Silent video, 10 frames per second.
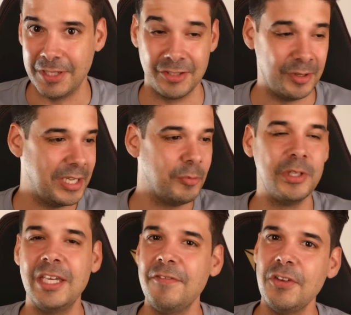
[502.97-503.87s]
So it will
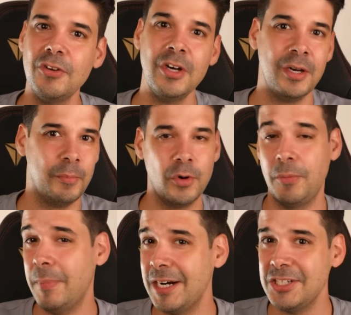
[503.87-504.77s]
give you more
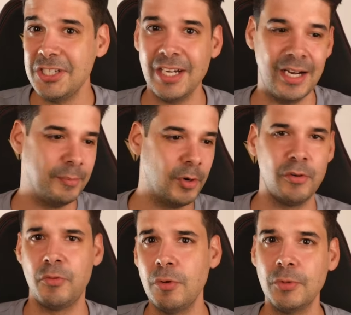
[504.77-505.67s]
margin and more
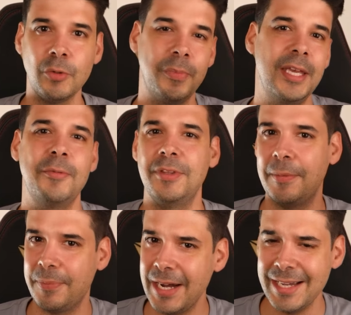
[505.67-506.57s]
room to play with the
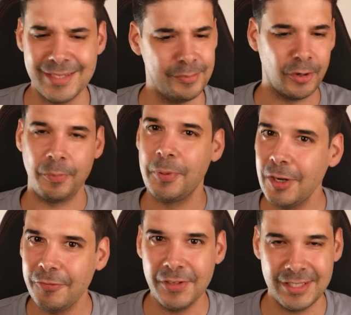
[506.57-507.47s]
price, more
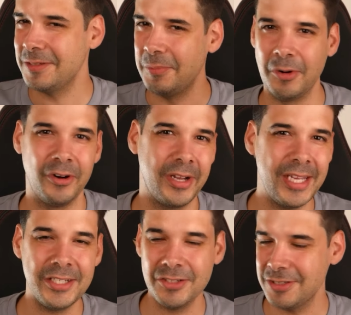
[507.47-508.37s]
profits, more
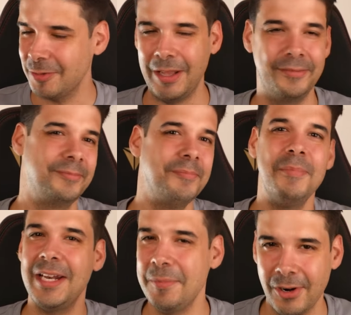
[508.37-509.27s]
locations, well, many more